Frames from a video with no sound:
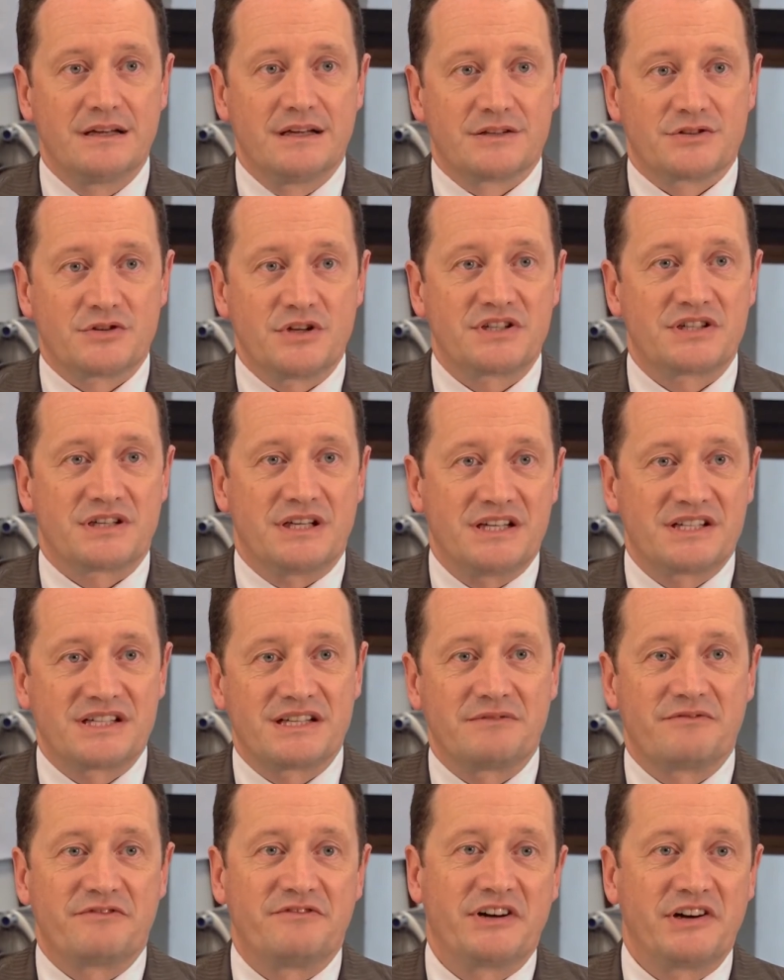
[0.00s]
So it's
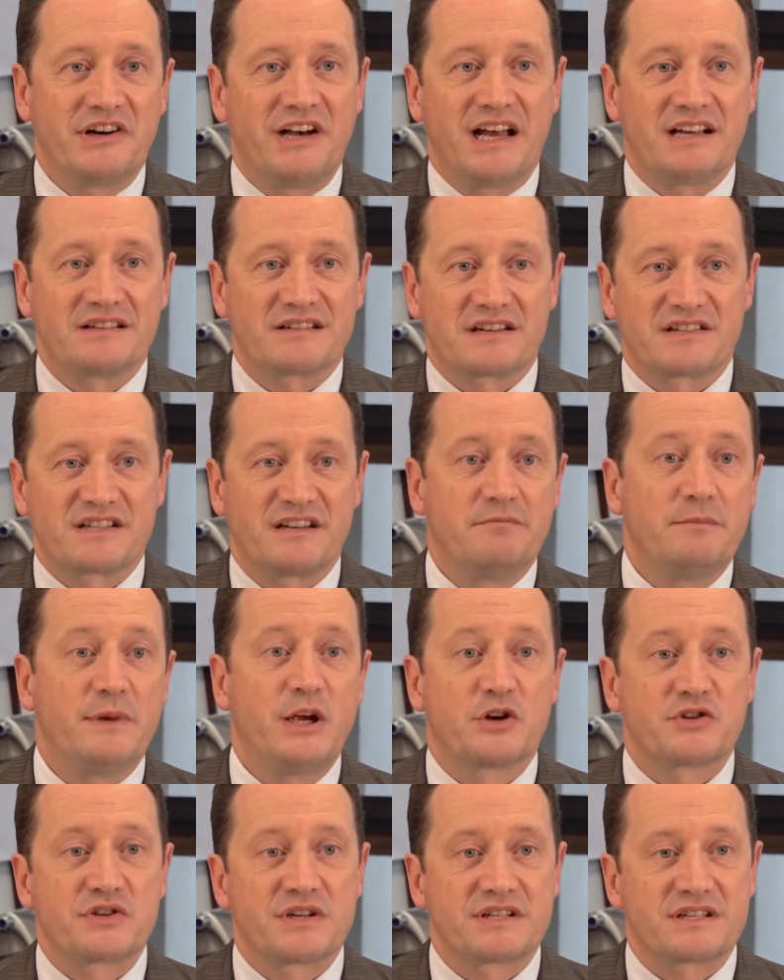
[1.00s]
a very nice
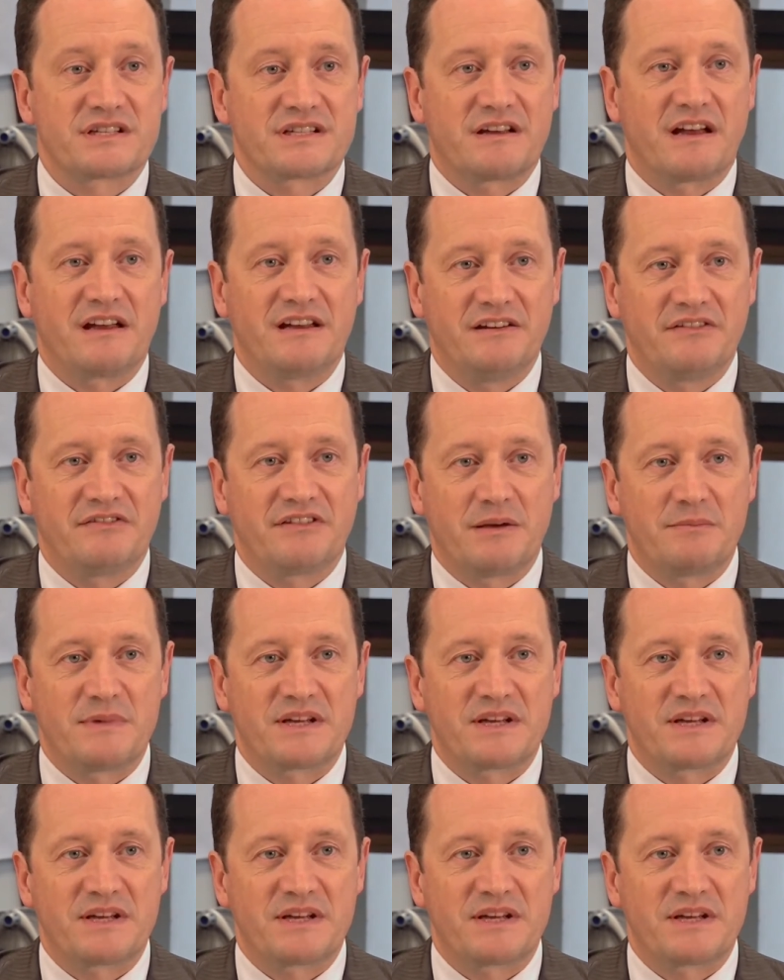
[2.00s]
symbiosis, if I